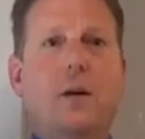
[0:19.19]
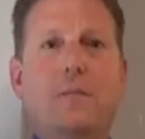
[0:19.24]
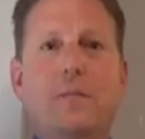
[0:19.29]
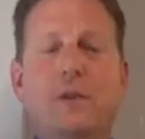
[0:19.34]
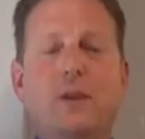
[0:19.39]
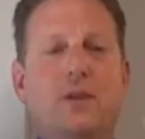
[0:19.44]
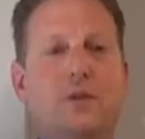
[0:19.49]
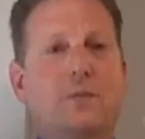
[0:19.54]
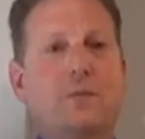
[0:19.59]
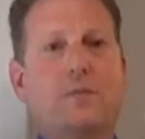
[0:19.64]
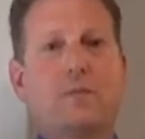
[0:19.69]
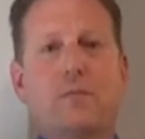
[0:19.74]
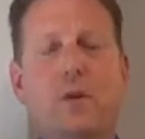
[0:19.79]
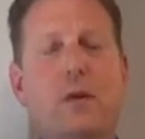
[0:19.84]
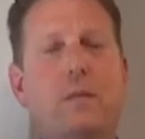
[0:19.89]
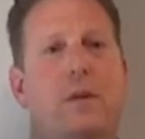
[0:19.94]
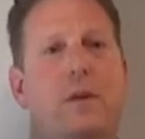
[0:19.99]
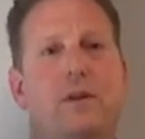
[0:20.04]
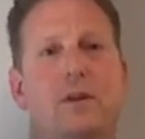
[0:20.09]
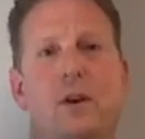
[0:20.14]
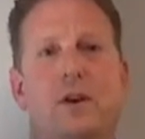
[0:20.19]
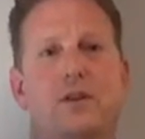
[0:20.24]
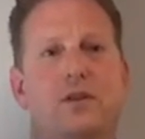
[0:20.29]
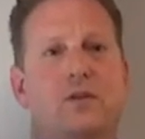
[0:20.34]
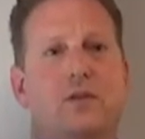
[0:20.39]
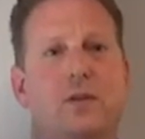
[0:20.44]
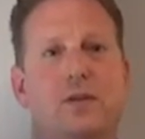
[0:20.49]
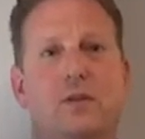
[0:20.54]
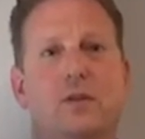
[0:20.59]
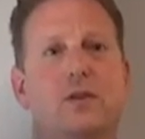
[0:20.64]
There's probably a
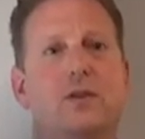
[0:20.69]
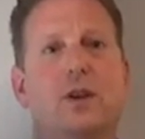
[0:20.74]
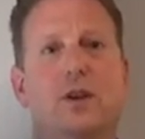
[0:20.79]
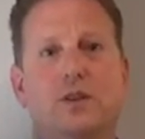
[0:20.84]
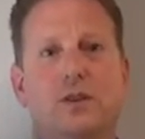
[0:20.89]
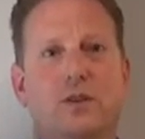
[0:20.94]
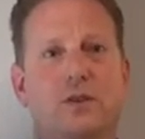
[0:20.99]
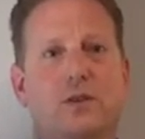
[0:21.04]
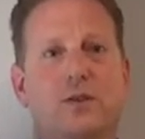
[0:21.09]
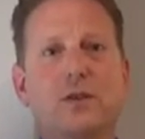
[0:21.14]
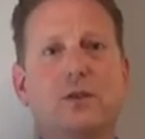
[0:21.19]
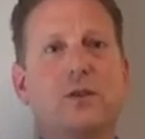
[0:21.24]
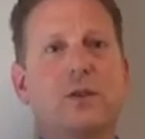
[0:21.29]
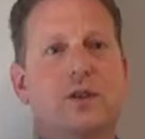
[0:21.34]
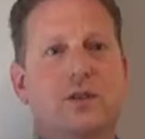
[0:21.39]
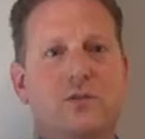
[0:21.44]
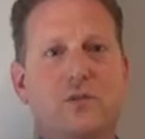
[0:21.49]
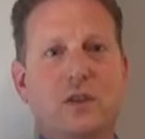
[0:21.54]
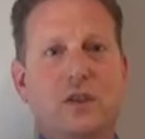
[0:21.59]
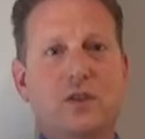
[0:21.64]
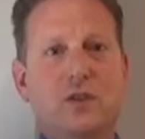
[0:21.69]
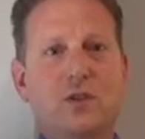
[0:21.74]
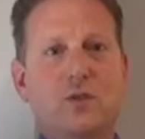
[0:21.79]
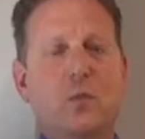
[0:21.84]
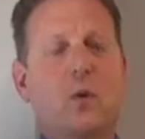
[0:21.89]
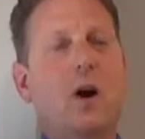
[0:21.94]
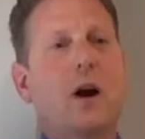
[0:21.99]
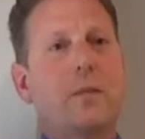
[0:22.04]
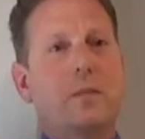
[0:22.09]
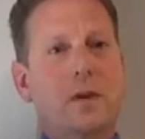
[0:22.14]
good dozen or 2 dozen reasons
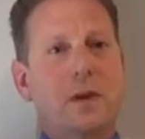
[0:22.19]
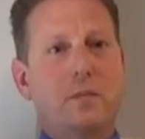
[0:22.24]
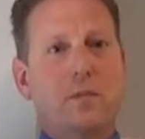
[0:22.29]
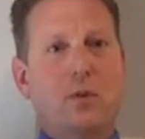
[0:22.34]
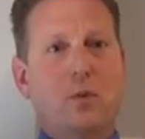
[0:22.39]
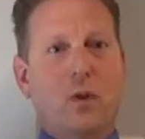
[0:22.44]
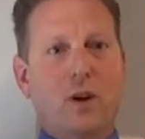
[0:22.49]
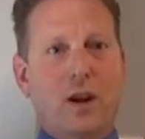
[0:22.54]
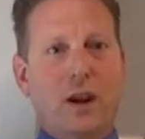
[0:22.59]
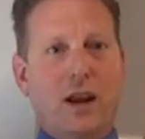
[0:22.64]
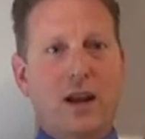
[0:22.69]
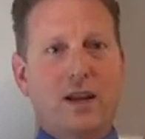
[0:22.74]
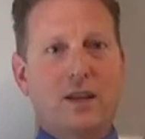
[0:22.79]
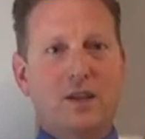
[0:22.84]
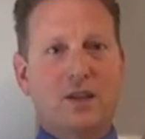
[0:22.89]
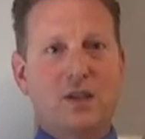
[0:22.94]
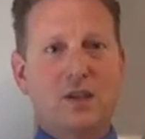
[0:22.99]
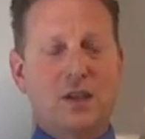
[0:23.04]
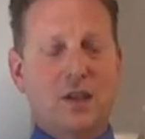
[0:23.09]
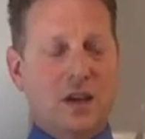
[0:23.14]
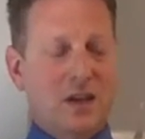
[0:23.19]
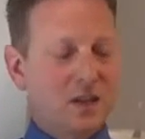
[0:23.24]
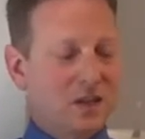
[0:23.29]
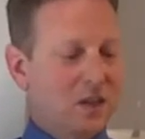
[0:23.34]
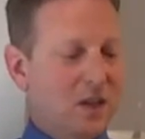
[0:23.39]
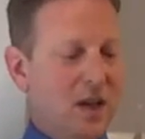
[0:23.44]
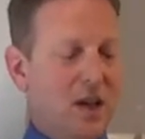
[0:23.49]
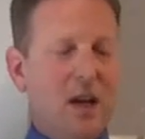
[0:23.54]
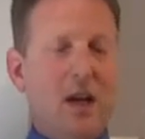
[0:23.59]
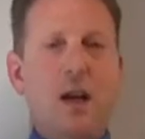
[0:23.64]
why people want to
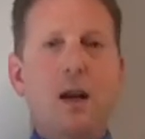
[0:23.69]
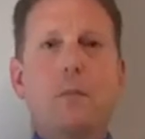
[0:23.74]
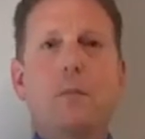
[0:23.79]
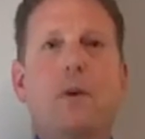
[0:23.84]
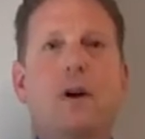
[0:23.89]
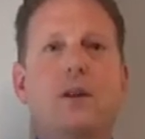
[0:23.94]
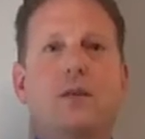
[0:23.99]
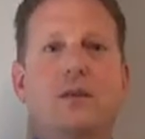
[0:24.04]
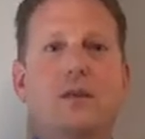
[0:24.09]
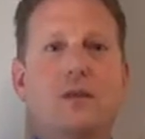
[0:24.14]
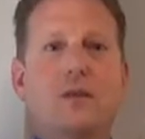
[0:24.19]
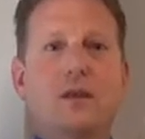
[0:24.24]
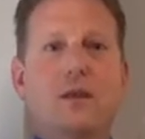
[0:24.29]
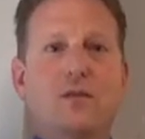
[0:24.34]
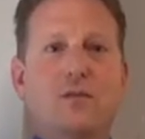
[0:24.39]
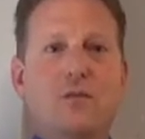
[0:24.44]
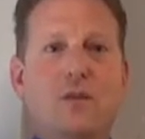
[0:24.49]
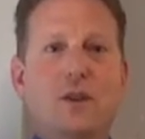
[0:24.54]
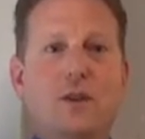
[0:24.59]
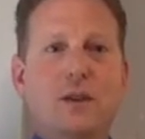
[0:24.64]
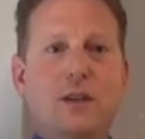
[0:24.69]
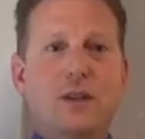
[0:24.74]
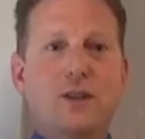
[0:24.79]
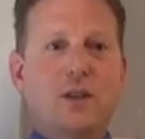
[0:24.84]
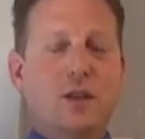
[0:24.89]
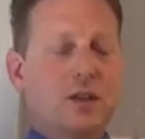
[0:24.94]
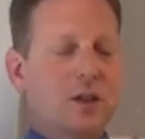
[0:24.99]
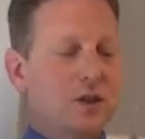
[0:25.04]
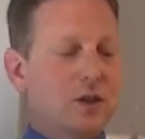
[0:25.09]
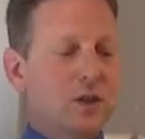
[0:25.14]
exercise, but they're really
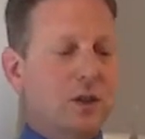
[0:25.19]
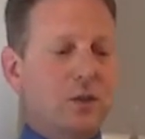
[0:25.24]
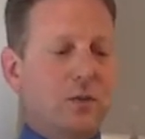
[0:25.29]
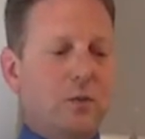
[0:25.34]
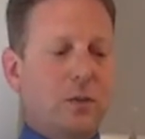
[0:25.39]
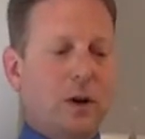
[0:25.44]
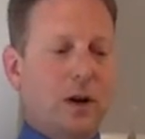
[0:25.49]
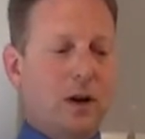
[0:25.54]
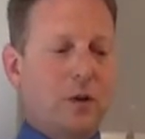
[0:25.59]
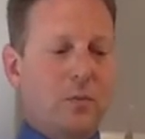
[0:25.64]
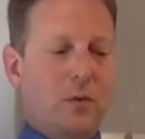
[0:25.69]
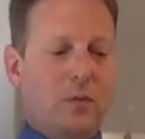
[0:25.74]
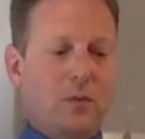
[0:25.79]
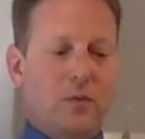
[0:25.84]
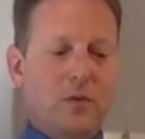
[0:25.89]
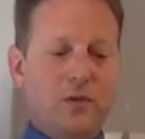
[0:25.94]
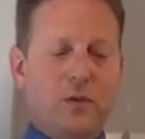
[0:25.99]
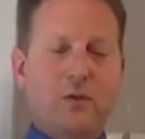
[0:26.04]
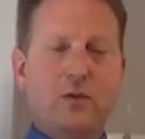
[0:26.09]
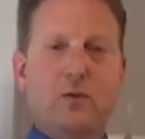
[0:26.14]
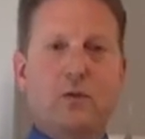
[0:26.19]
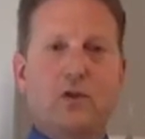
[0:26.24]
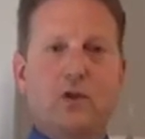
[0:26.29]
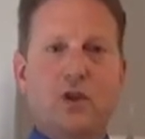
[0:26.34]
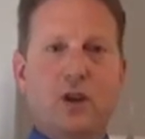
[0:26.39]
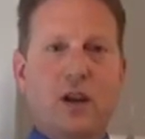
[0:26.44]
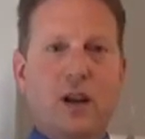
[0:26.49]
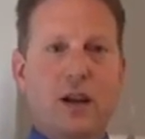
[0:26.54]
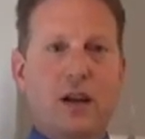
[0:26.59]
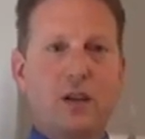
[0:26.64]
easy to do. What we'll do is we'll show
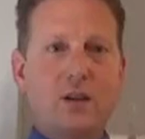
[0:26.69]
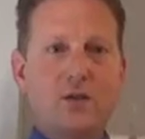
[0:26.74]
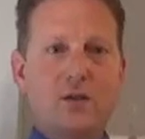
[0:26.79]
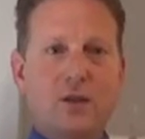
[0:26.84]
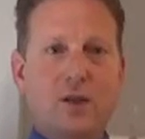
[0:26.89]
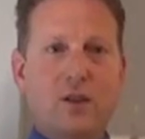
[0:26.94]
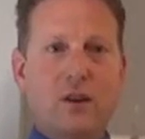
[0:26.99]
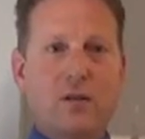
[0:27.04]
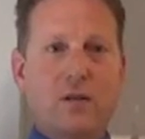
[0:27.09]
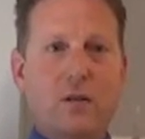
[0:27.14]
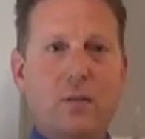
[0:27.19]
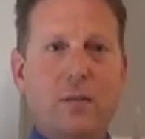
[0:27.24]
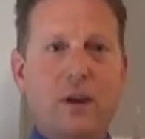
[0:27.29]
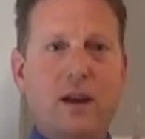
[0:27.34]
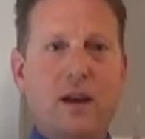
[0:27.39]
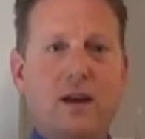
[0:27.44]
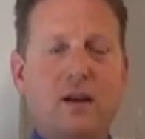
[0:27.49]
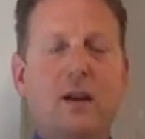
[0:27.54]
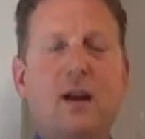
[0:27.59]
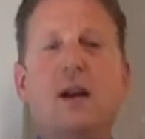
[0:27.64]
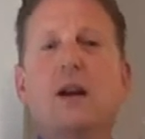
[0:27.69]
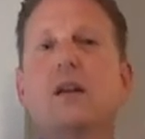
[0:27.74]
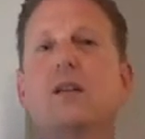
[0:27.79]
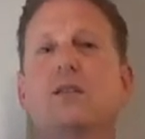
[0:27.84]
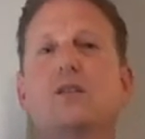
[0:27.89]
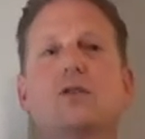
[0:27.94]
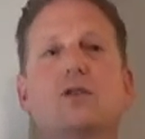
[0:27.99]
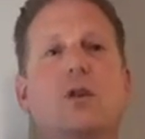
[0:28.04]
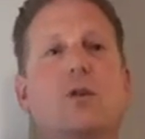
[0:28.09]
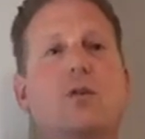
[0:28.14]
you how to use a TheraBand.
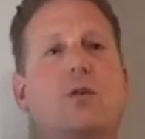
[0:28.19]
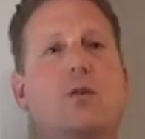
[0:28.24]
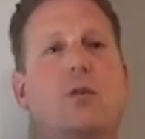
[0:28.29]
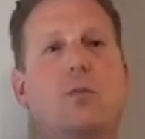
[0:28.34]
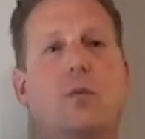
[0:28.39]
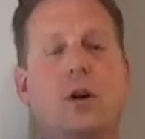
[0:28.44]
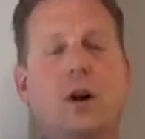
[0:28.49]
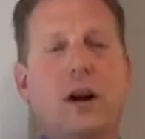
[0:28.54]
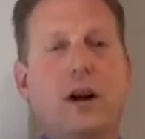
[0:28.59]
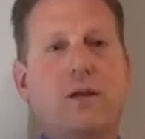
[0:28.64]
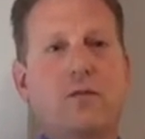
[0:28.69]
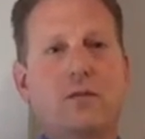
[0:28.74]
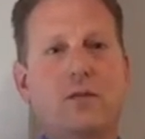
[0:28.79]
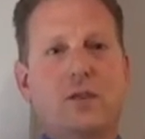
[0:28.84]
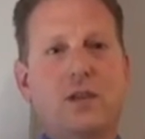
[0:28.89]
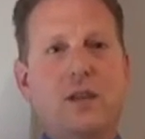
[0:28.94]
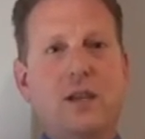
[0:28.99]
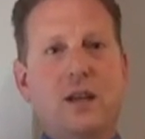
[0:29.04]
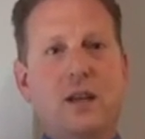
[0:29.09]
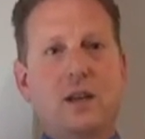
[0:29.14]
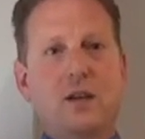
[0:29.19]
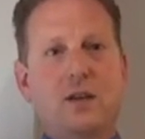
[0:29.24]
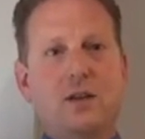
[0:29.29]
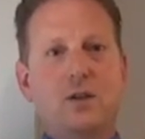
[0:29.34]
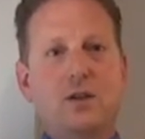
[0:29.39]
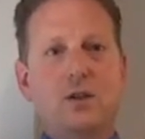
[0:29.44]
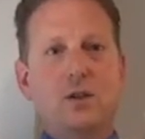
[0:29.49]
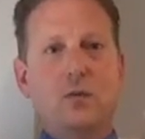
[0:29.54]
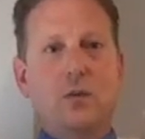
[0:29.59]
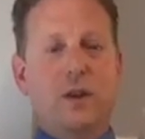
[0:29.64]
There's a whole workout routine that you can
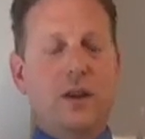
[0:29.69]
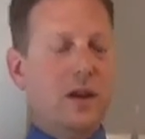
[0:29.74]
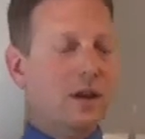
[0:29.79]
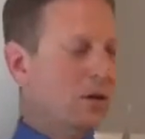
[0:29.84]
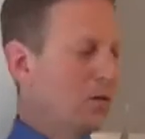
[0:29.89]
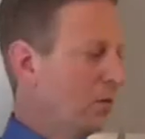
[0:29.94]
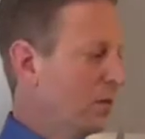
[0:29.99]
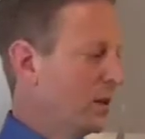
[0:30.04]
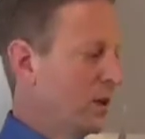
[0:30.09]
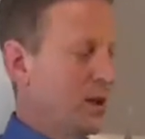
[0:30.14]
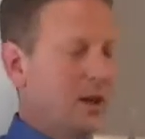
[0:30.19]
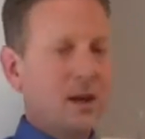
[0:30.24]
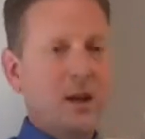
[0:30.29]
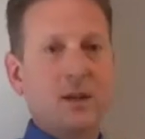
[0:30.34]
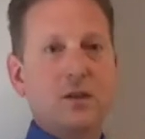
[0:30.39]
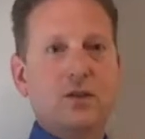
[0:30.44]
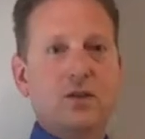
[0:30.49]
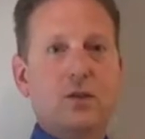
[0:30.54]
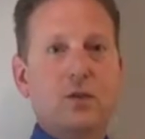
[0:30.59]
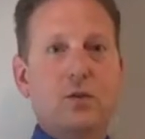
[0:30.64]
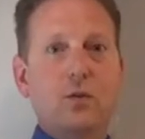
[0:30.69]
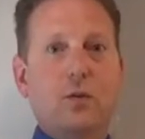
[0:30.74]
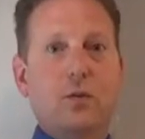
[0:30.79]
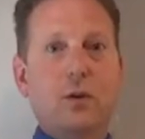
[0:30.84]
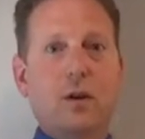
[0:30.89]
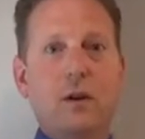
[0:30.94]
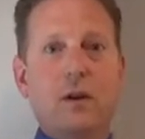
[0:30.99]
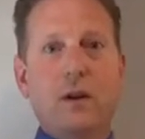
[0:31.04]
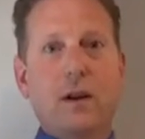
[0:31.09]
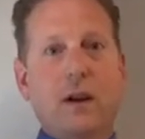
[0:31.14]
do with it. All you need is a
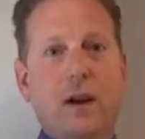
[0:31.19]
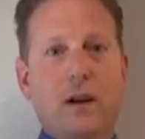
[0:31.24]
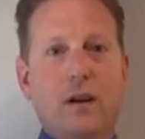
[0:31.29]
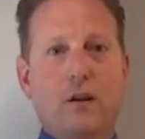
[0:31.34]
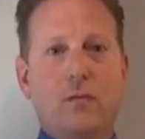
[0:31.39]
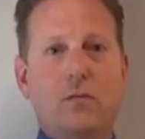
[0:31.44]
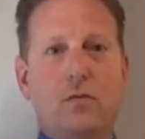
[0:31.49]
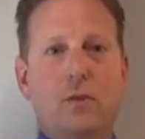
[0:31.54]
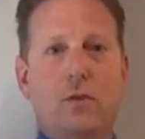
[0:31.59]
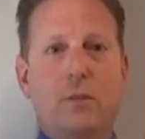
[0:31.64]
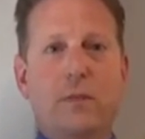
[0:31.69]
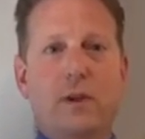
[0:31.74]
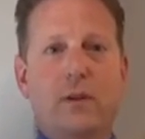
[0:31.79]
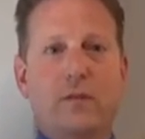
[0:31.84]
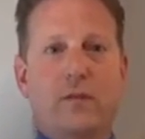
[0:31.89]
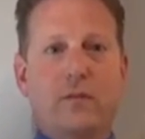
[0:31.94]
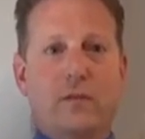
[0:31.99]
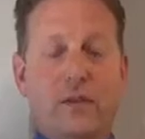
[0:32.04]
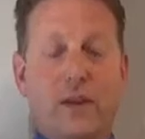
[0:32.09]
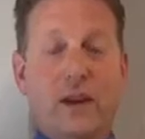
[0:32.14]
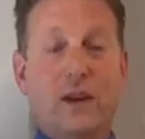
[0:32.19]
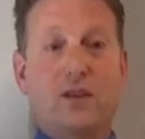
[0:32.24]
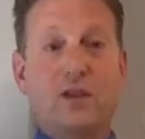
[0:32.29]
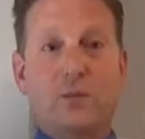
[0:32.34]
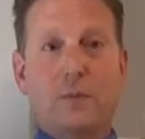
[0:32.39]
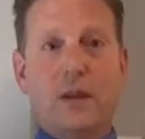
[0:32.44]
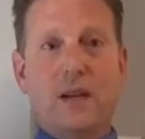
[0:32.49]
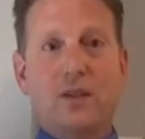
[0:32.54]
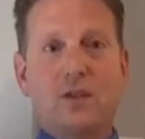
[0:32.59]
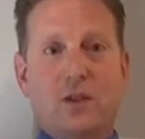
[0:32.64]
door and a little bit of
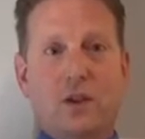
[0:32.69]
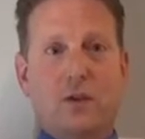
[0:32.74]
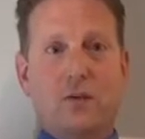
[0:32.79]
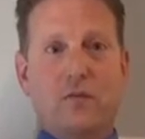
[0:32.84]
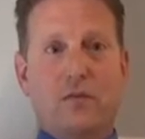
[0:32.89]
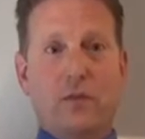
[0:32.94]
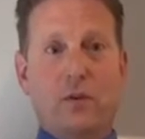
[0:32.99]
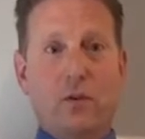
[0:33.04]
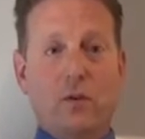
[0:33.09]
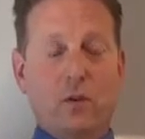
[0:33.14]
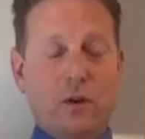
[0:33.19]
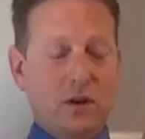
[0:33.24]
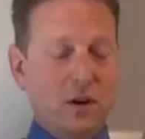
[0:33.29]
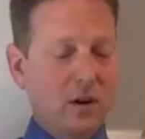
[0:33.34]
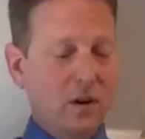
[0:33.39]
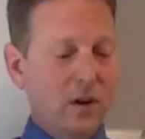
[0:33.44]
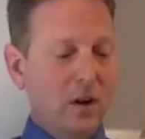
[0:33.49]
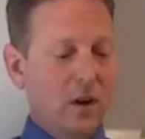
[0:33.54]
space on the floor.